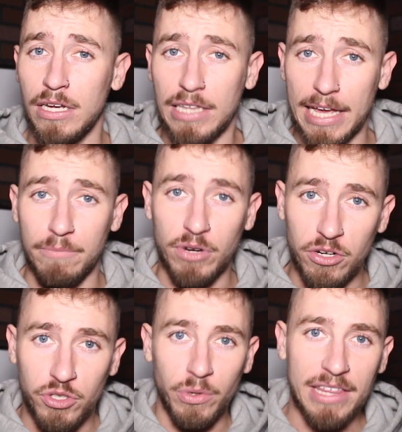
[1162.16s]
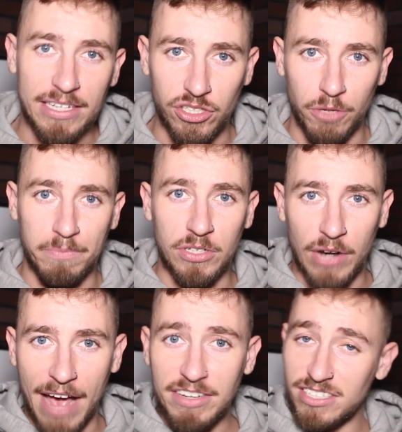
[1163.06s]
When you're doing this,
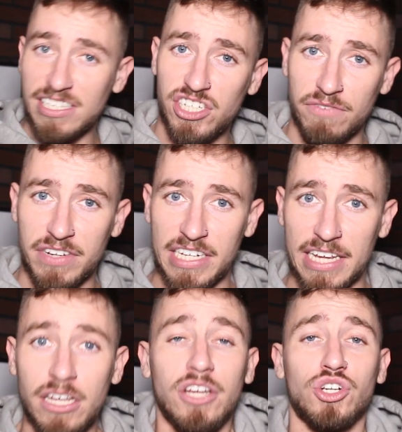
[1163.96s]
you're having decision fatigue.